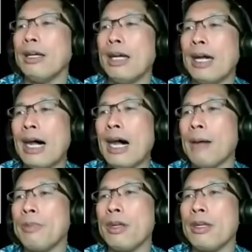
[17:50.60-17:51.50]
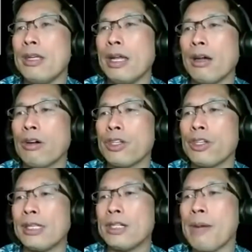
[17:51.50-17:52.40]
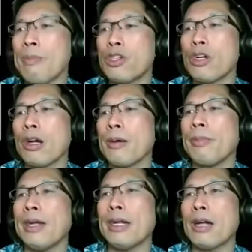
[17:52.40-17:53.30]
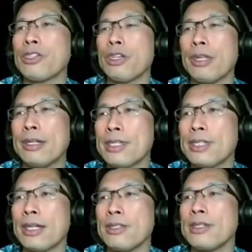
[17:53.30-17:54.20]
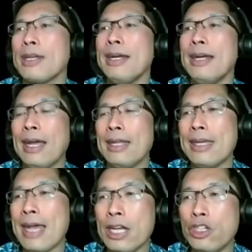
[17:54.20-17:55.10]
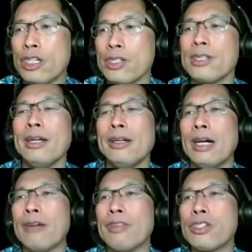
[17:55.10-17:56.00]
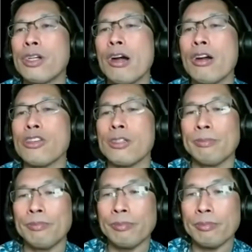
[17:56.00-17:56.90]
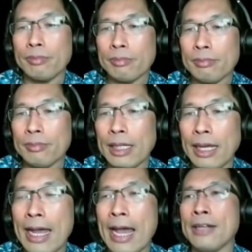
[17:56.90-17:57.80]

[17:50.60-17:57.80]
Um, you can also get the temperature and then also the distance and the ages of the stars. And